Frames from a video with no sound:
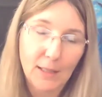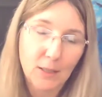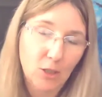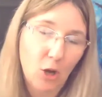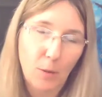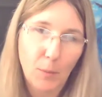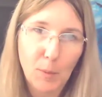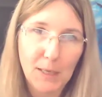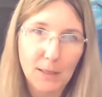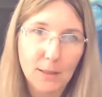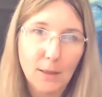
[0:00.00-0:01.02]
time
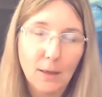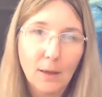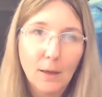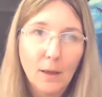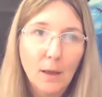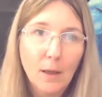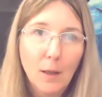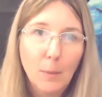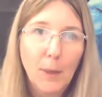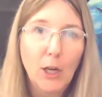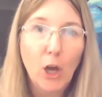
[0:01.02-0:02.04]
permits.
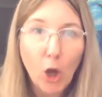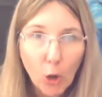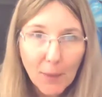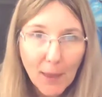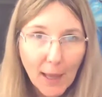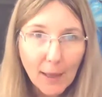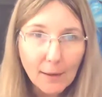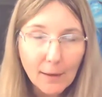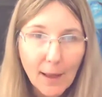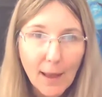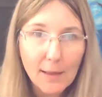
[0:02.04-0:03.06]
But I hope that
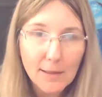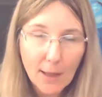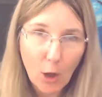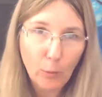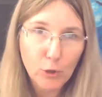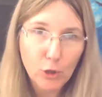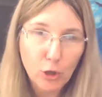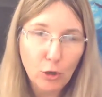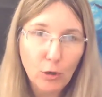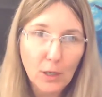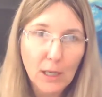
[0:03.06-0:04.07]
has helped
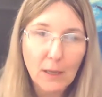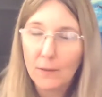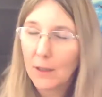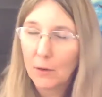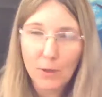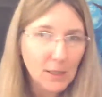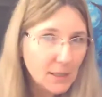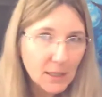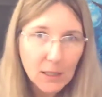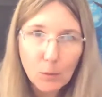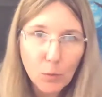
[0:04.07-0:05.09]
you. If there is
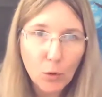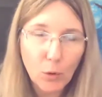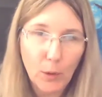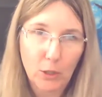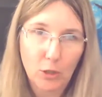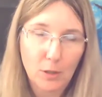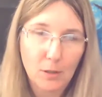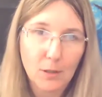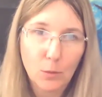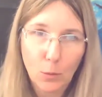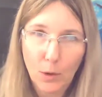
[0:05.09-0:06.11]
any more
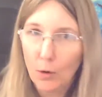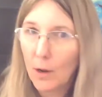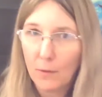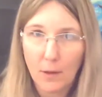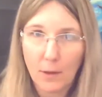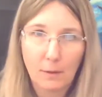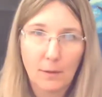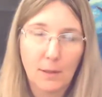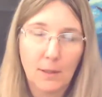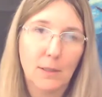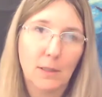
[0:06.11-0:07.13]
questions, wherever
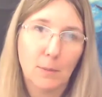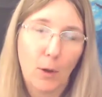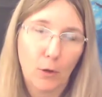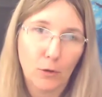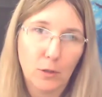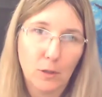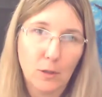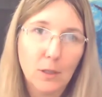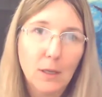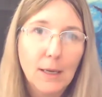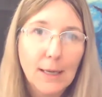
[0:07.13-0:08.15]
this is
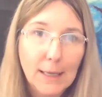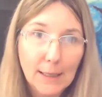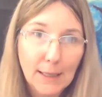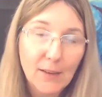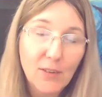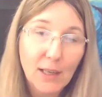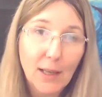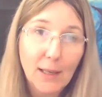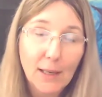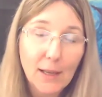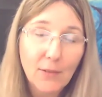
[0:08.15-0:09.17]
posted, leave
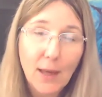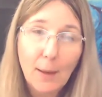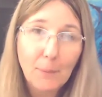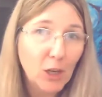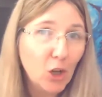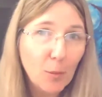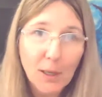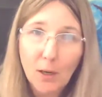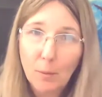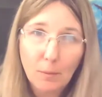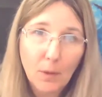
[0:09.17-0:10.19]
a
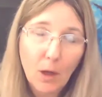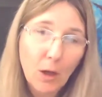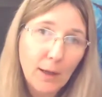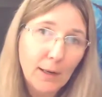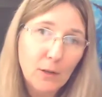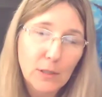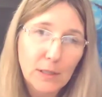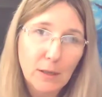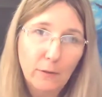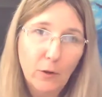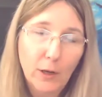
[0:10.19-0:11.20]
comment and I'll
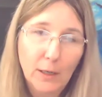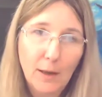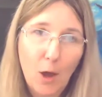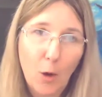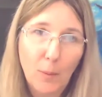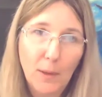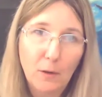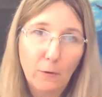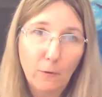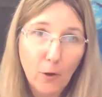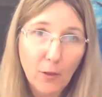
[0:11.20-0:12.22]
see if I can help any
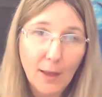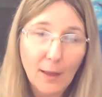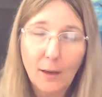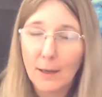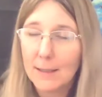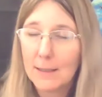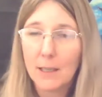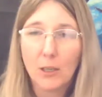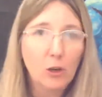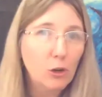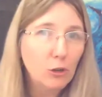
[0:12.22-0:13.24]
further. Like I
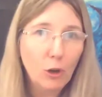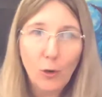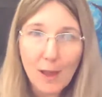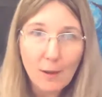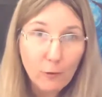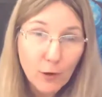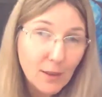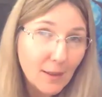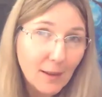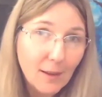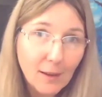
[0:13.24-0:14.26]
said, I don't know
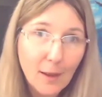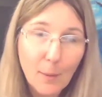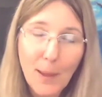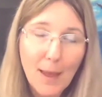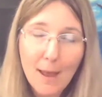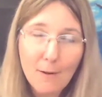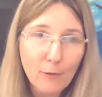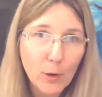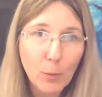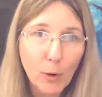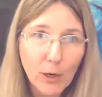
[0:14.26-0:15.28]
everything about
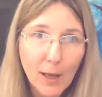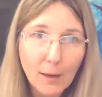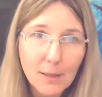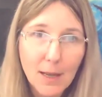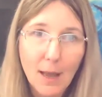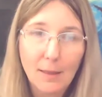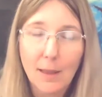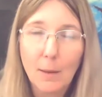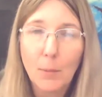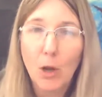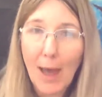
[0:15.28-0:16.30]
every product out
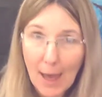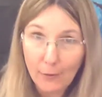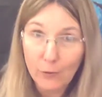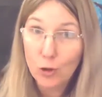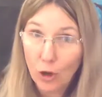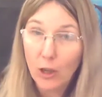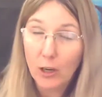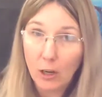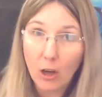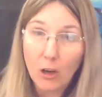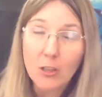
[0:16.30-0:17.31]
there, but I have tried a
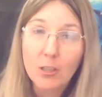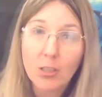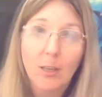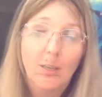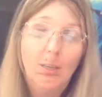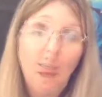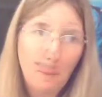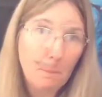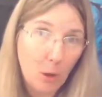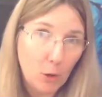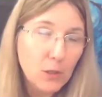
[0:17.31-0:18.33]
lot,
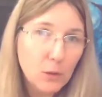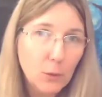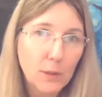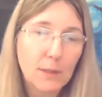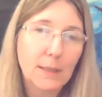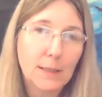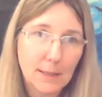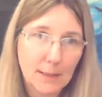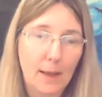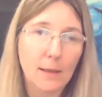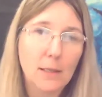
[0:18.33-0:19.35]
and most with
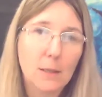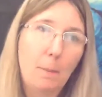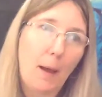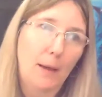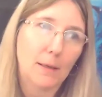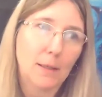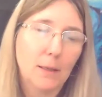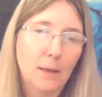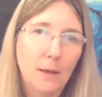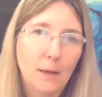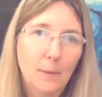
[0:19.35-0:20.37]
success. But
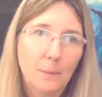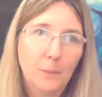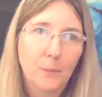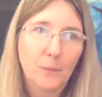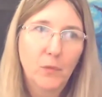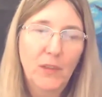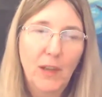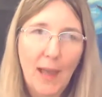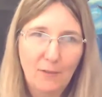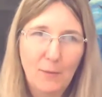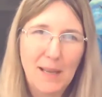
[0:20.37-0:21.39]
there
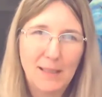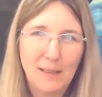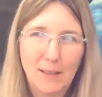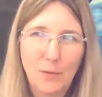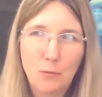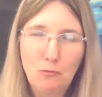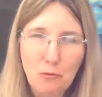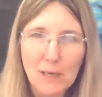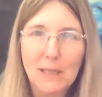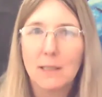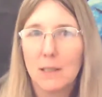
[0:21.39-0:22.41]
have been
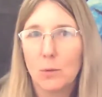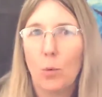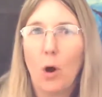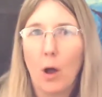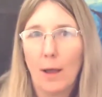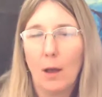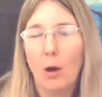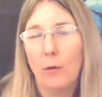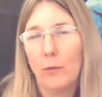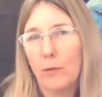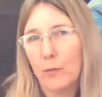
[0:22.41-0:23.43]
reasons why
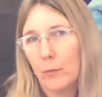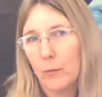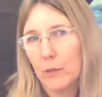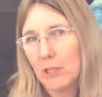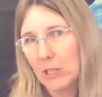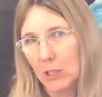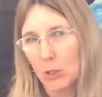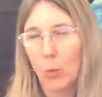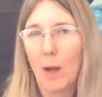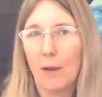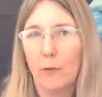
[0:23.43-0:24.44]
I've steered
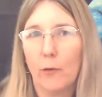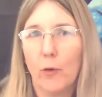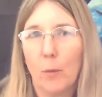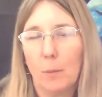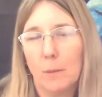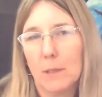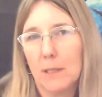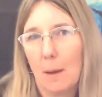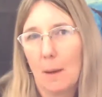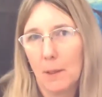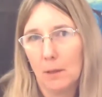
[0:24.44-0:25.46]
away from
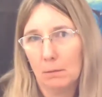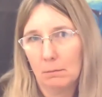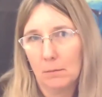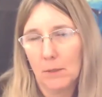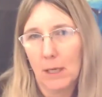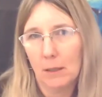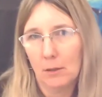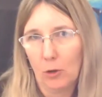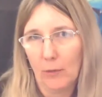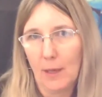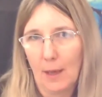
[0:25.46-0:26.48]
some and
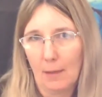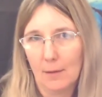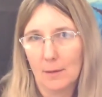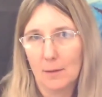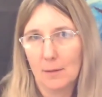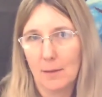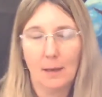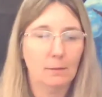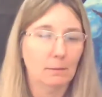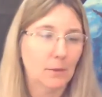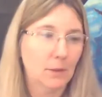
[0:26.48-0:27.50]
not the others.
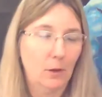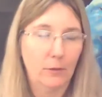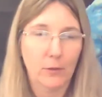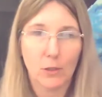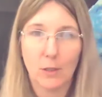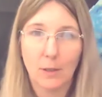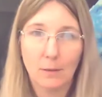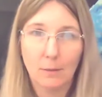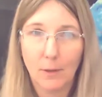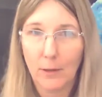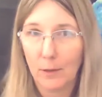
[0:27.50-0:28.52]
And
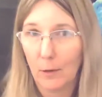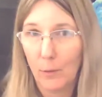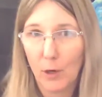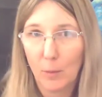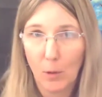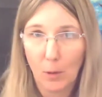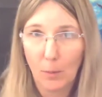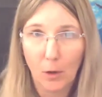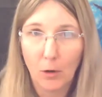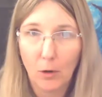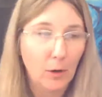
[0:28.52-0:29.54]
obviously, like I wrote on my
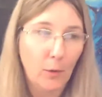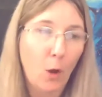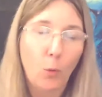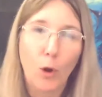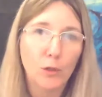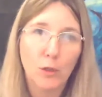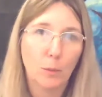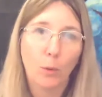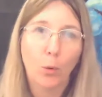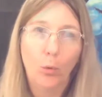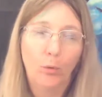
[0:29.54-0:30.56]
blog, I won't
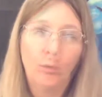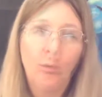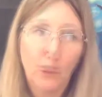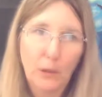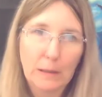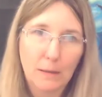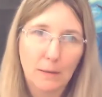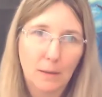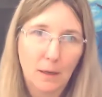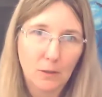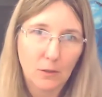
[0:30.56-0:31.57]
support products
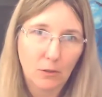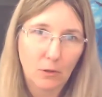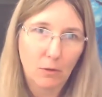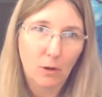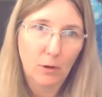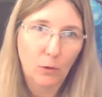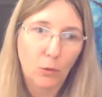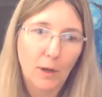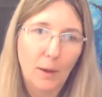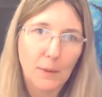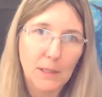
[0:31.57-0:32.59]
that aren't doing the right, or
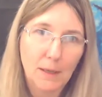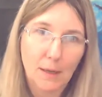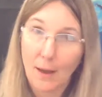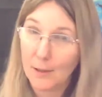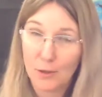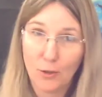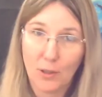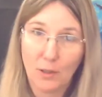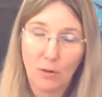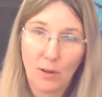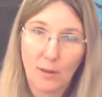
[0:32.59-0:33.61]
companies that aren't doing
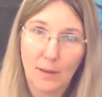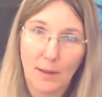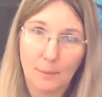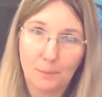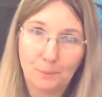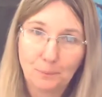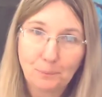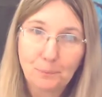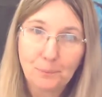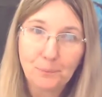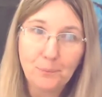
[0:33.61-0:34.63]
the right thing.
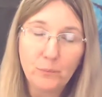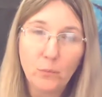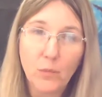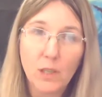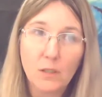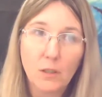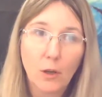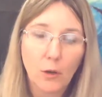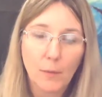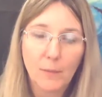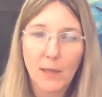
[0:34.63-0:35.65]

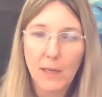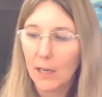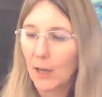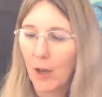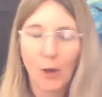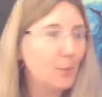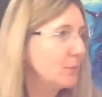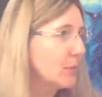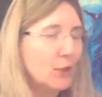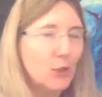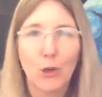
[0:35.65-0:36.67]
So there you go.
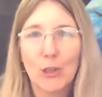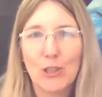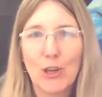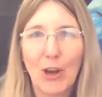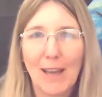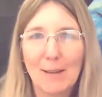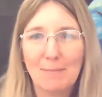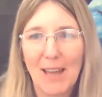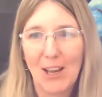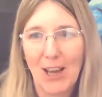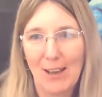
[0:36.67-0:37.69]
The door's knocking
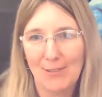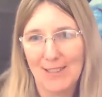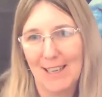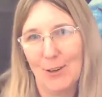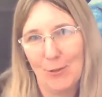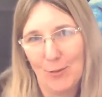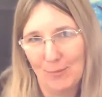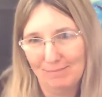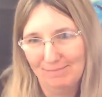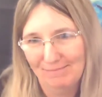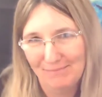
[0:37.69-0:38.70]
and I have to get off.
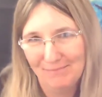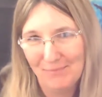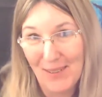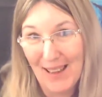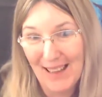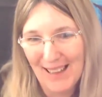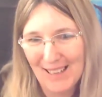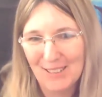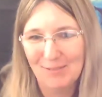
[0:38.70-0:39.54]
Bye.